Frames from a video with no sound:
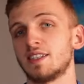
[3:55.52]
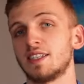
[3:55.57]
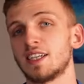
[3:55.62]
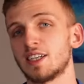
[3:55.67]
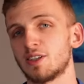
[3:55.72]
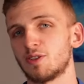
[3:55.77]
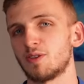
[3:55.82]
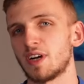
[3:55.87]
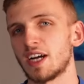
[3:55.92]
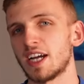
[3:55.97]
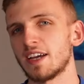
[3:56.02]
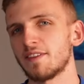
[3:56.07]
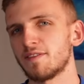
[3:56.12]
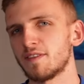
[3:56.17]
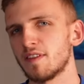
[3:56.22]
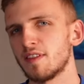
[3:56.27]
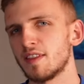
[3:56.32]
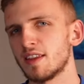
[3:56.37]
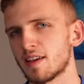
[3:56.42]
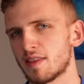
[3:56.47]
Now I have
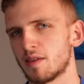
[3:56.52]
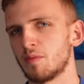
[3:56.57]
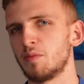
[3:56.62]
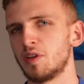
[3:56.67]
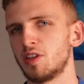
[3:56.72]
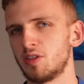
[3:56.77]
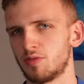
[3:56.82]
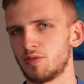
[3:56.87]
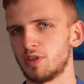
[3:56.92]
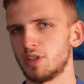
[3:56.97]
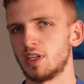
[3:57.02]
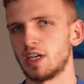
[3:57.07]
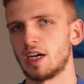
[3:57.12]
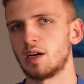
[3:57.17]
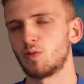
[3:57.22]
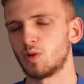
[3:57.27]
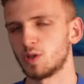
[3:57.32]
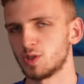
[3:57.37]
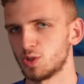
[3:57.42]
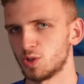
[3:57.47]
another mineral I
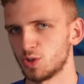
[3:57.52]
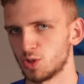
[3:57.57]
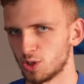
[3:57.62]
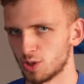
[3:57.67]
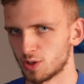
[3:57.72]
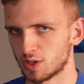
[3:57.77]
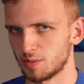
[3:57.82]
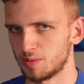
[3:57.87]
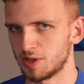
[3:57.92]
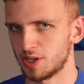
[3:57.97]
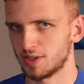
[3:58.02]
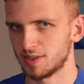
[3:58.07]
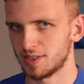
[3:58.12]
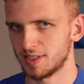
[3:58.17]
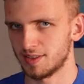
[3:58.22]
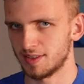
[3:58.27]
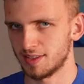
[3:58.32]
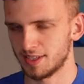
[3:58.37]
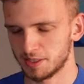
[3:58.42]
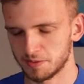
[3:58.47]
want to talk about
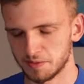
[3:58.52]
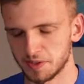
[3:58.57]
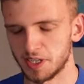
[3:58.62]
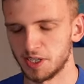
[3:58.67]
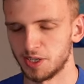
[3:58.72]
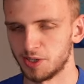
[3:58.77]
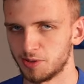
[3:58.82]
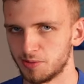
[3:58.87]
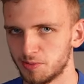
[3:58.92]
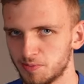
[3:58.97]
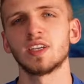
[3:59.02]
in this video.